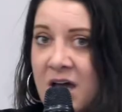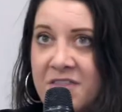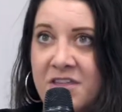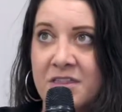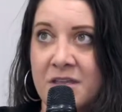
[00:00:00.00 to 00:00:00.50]

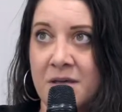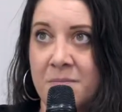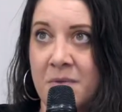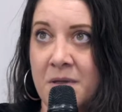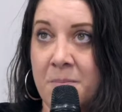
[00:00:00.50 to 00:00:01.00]
I think the
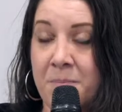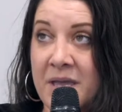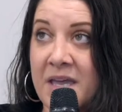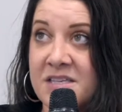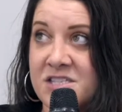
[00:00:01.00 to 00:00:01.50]

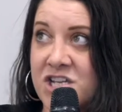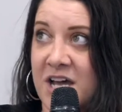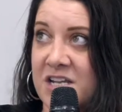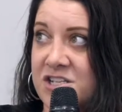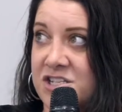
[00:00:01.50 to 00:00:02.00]
biggest
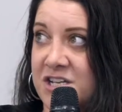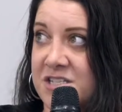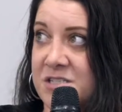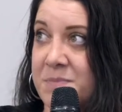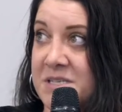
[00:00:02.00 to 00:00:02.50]

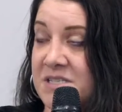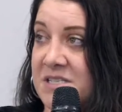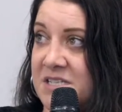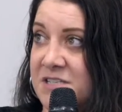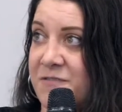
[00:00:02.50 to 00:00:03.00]
challenges
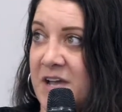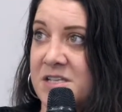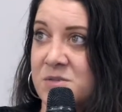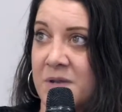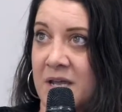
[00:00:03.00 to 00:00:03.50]
businesses
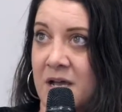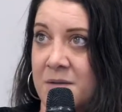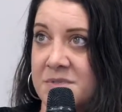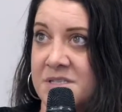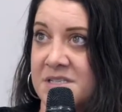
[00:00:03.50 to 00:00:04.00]
face when it
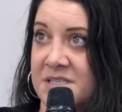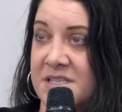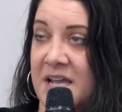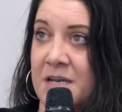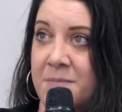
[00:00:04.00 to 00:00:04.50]
comes to
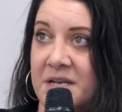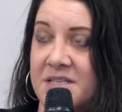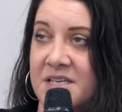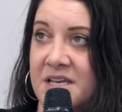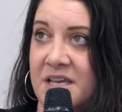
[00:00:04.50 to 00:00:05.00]

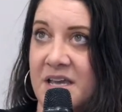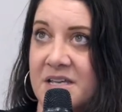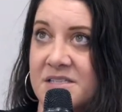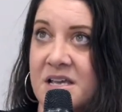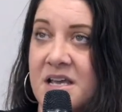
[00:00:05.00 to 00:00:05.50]
sustainability
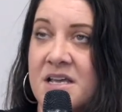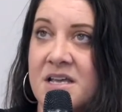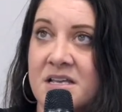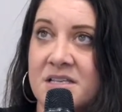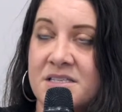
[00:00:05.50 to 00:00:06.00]
is
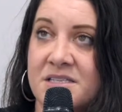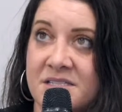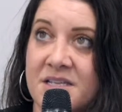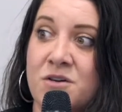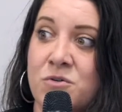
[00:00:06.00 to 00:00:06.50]

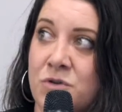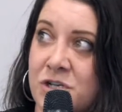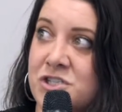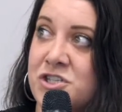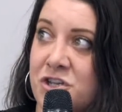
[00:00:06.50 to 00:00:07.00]
still
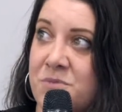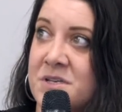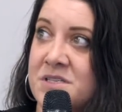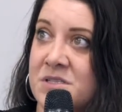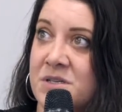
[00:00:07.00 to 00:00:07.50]

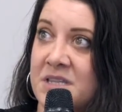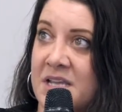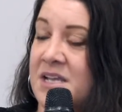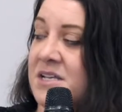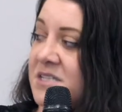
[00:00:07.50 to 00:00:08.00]
consumers
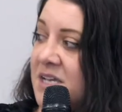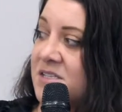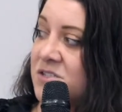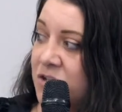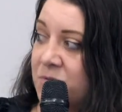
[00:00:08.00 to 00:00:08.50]
need it
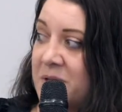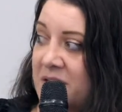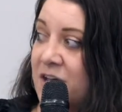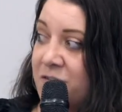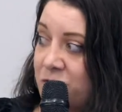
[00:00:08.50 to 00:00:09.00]
to be
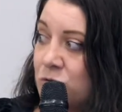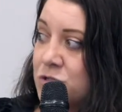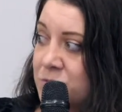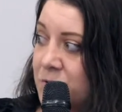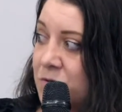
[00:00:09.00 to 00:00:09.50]

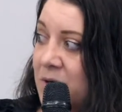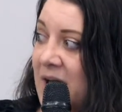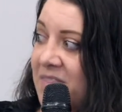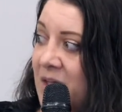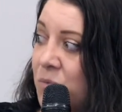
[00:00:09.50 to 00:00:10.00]
affordable
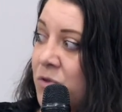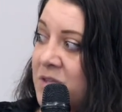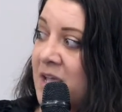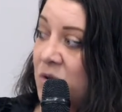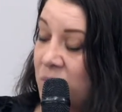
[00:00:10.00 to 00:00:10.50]
and they want
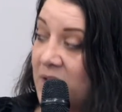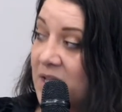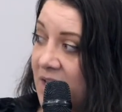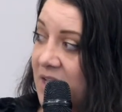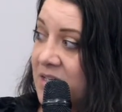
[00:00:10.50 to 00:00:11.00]
it
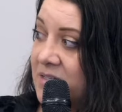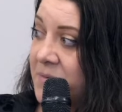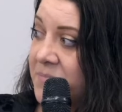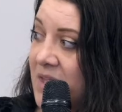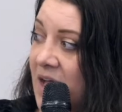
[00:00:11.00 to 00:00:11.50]
quickly.
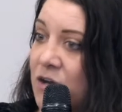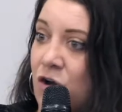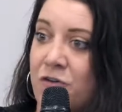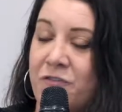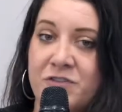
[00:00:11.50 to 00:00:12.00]
Yeah. And
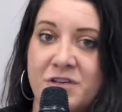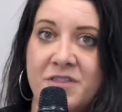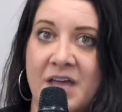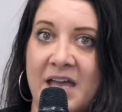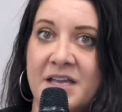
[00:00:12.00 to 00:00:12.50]

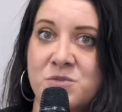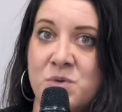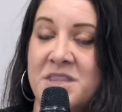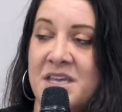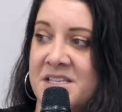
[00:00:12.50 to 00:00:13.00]
often that is
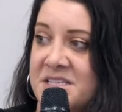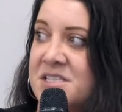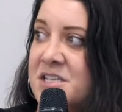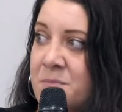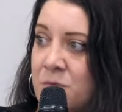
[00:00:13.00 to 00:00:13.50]
with the
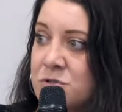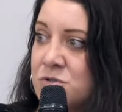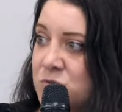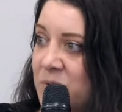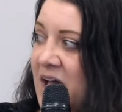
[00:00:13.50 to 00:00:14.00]
existing
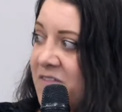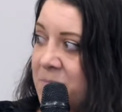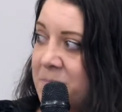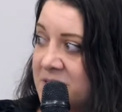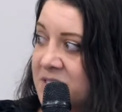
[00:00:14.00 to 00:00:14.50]
models we have
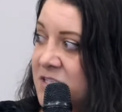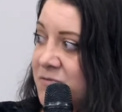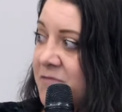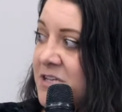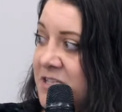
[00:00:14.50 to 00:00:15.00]
in business,
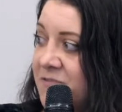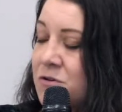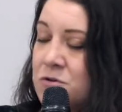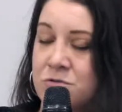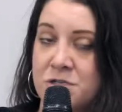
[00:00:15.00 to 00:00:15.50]
very
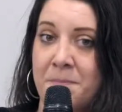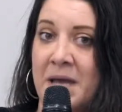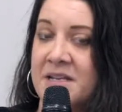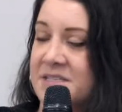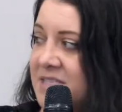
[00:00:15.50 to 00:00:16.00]
difficult to
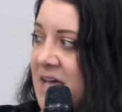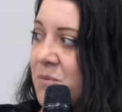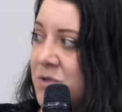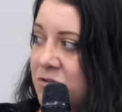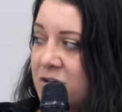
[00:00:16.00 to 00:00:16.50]
balance that
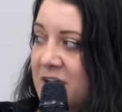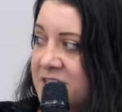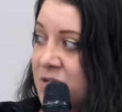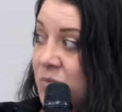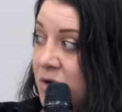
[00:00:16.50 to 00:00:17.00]
with
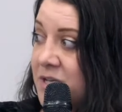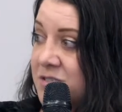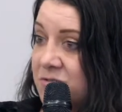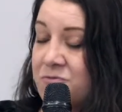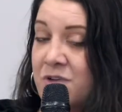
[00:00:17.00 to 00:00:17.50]
creating what is
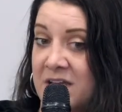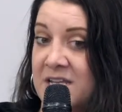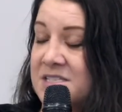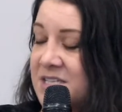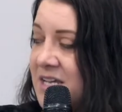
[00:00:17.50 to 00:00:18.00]

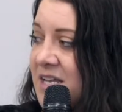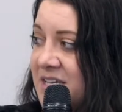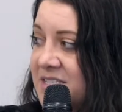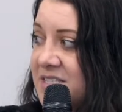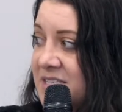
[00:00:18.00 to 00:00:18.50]
realistically
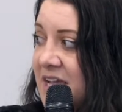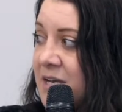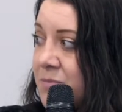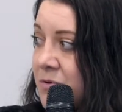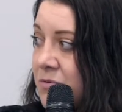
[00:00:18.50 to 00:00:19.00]
a
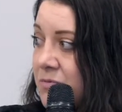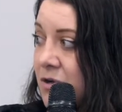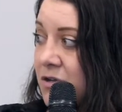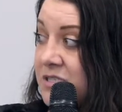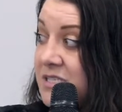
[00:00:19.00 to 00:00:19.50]
sustainable
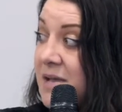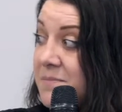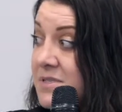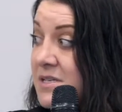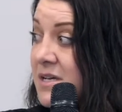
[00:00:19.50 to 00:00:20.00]

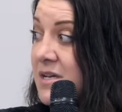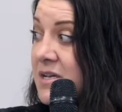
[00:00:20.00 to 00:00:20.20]
concept.